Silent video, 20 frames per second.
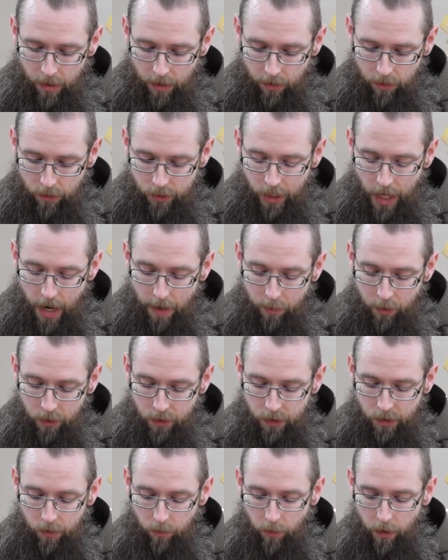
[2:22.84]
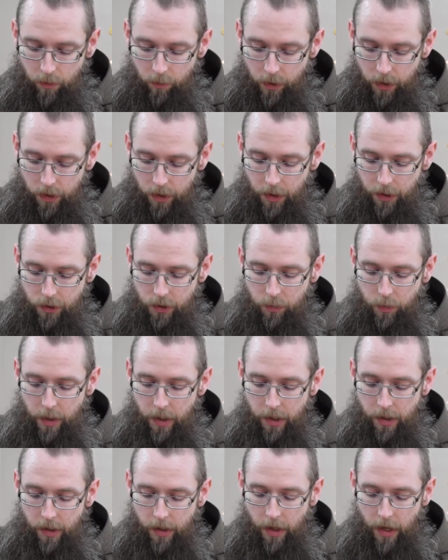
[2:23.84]
This happens when we
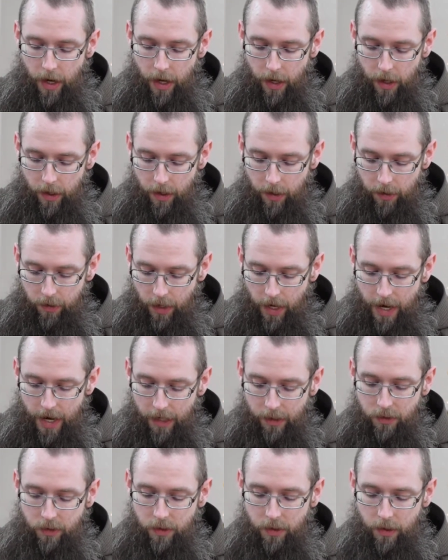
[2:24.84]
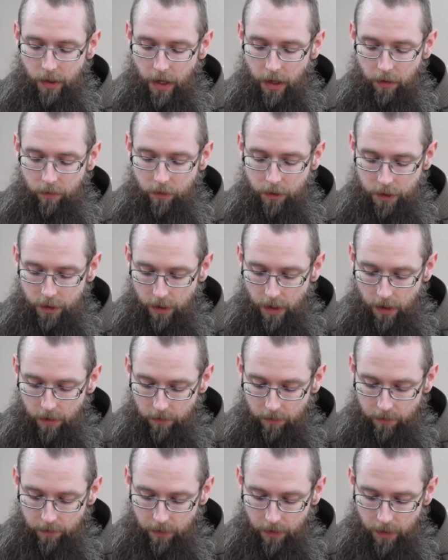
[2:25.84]
speak and act out of his
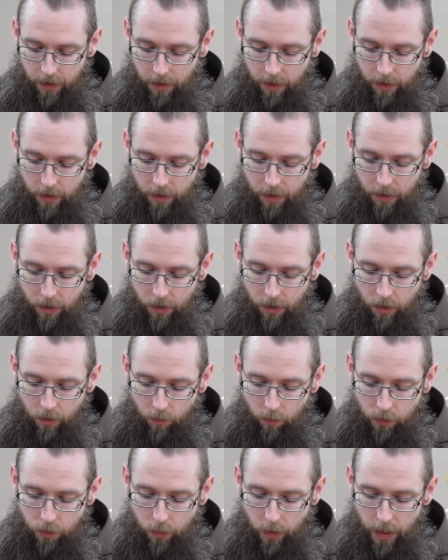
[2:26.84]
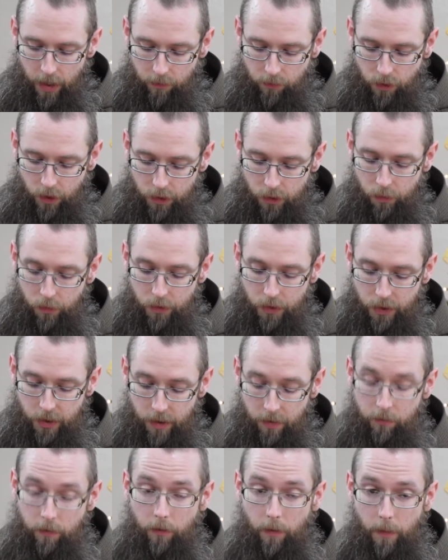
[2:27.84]
love, which we have just
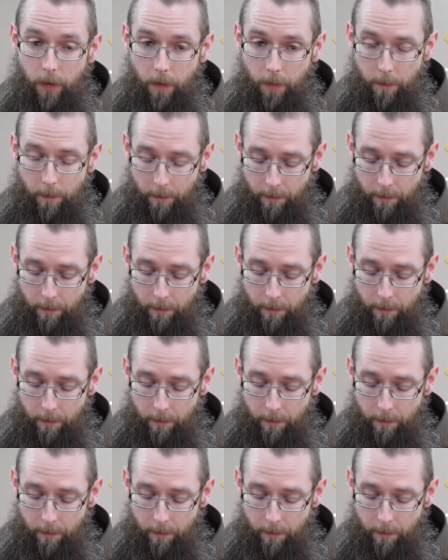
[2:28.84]
received from him.